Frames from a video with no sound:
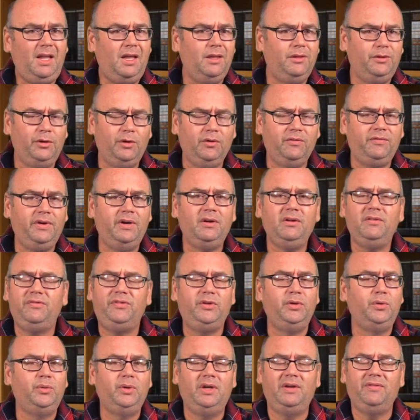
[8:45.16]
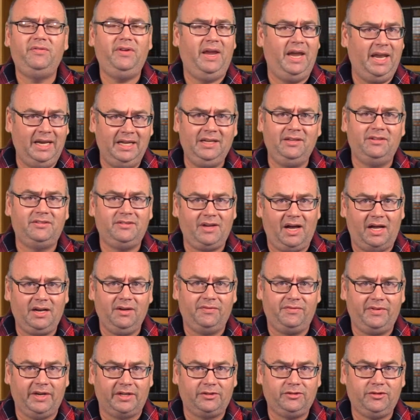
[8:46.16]
there are very few, if any, side
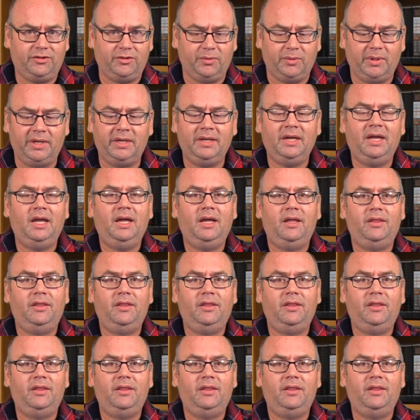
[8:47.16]
effects to it.